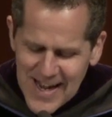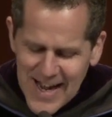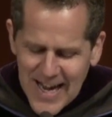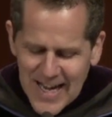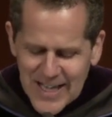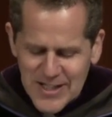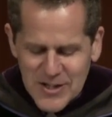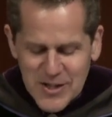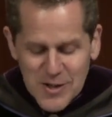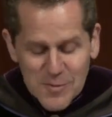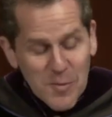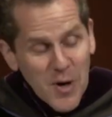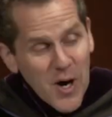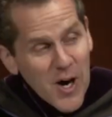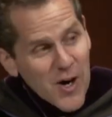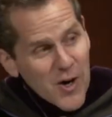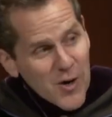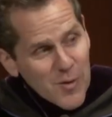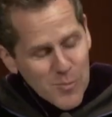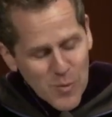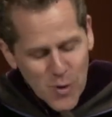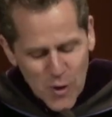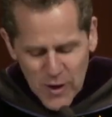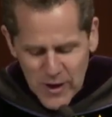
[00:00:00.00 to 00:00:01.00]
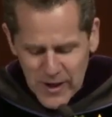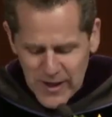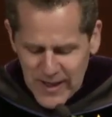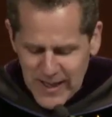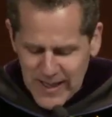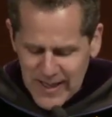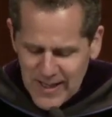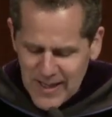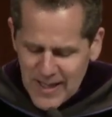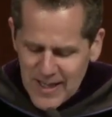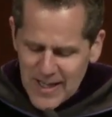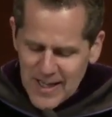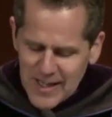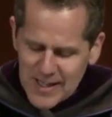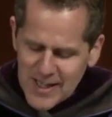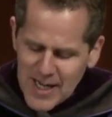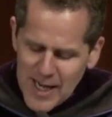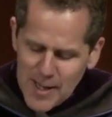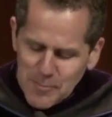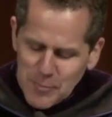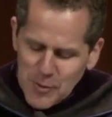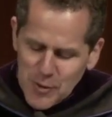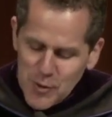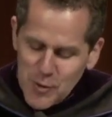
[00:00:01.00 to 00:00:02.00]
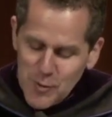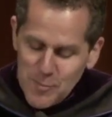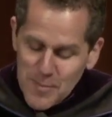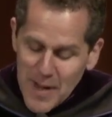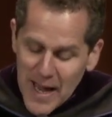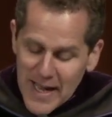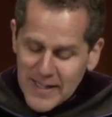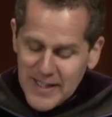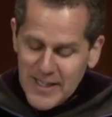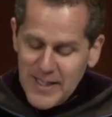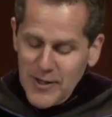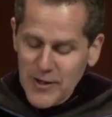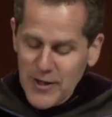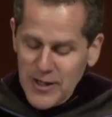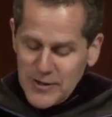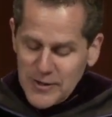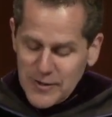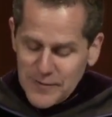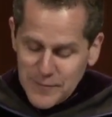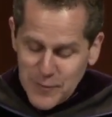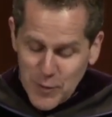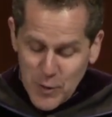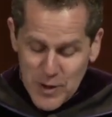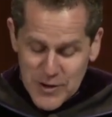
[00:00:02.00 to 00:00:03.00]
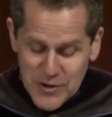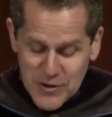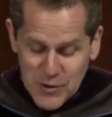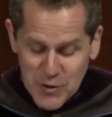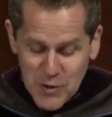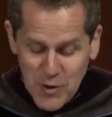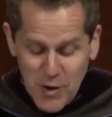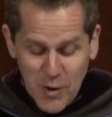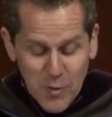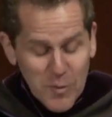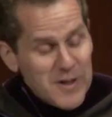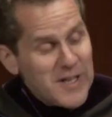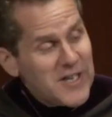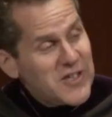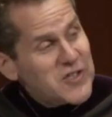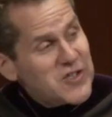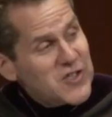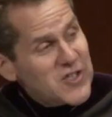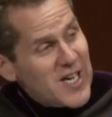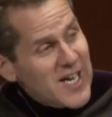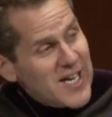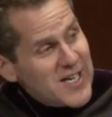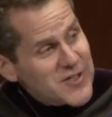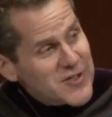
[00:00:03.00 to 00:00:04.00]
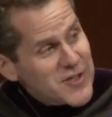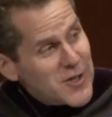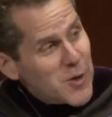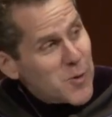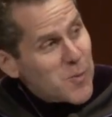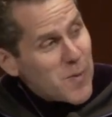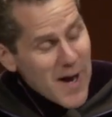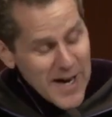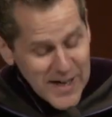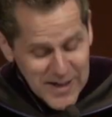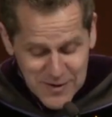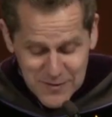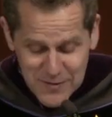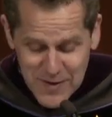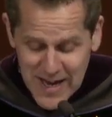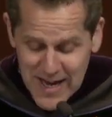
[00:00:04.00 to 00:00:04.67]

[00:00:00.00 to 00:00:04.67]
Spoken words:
And tomorrow morning, a couple who met here at the Ford School will exchange their wedding